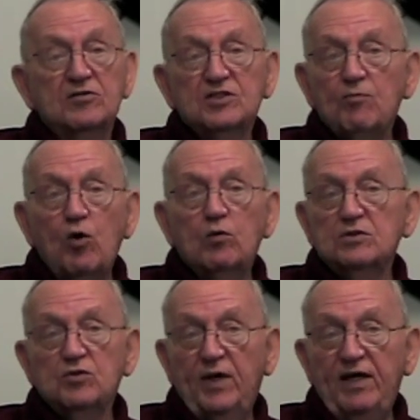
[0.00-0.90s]
The smoke was
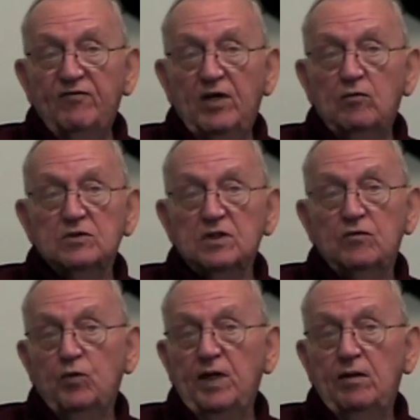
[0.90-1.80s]
so heavy, it was
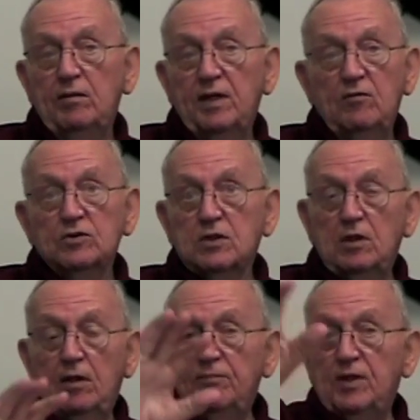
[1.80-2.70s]
unreal. It was
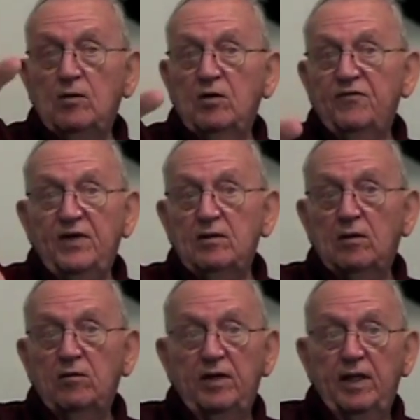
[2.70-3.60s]
clear up in the north end
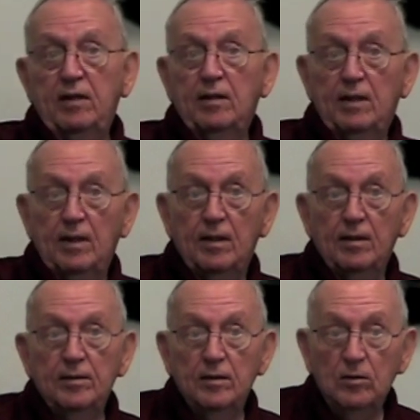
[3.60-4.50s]
already.
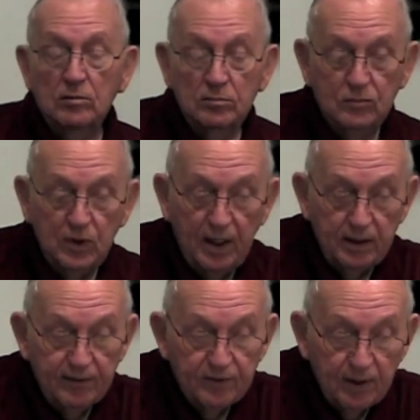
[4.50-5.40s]
You know, I
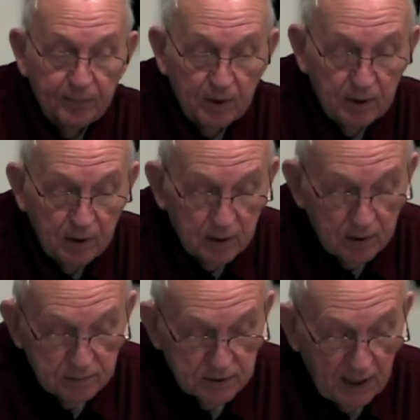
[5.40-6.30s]
lived up on the
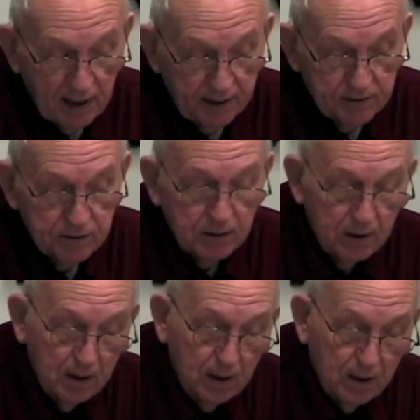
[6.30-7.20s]
college
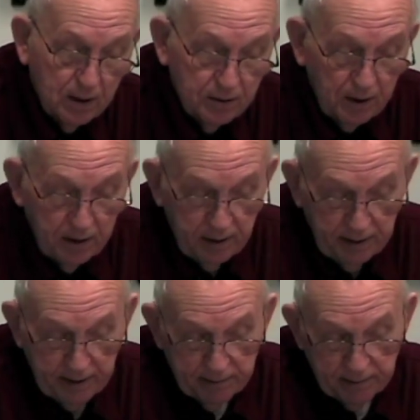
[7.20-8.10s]

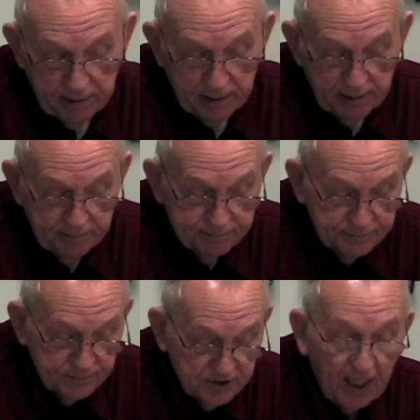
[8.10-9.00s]
and
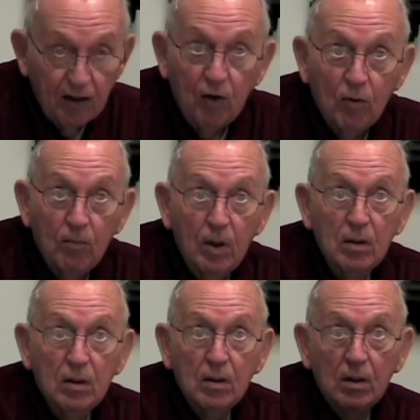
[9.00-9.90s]
Siloam
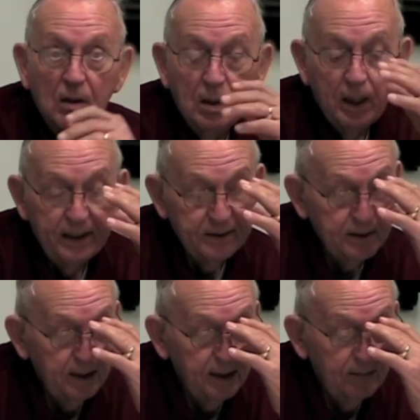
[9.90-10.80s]
at the
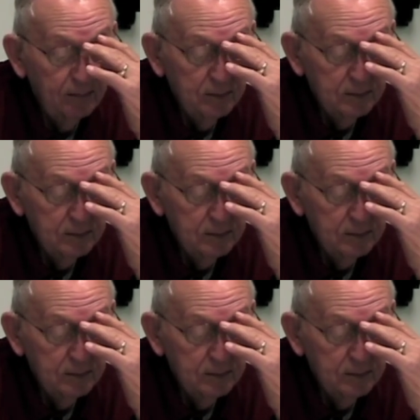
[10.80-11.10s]
time.